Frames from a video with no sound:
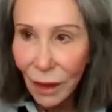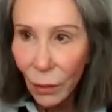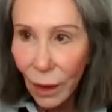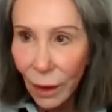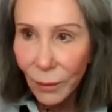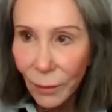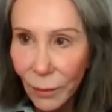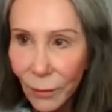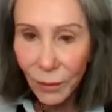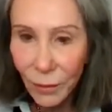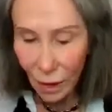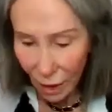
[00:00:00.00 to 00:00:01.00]
Oh, well,
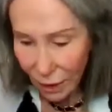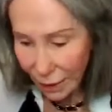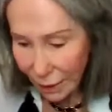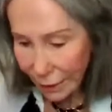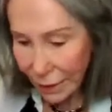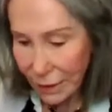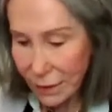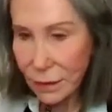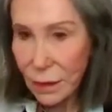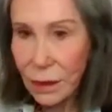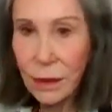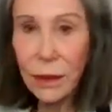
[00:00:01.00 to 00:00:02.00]
in any
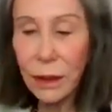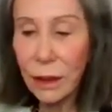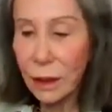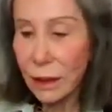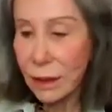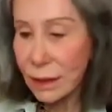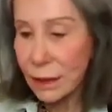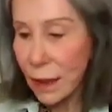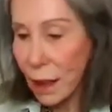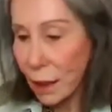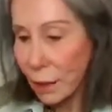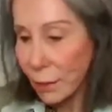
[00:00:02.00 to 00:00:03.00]
case, here is
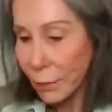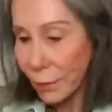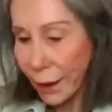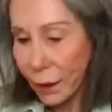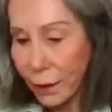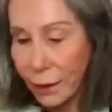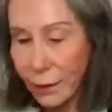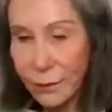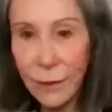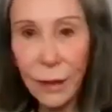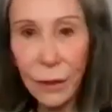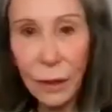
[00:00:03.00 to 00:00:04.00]
my
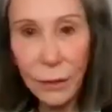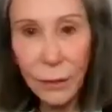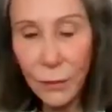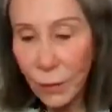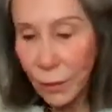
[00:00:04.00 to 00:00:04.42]
cauliflower.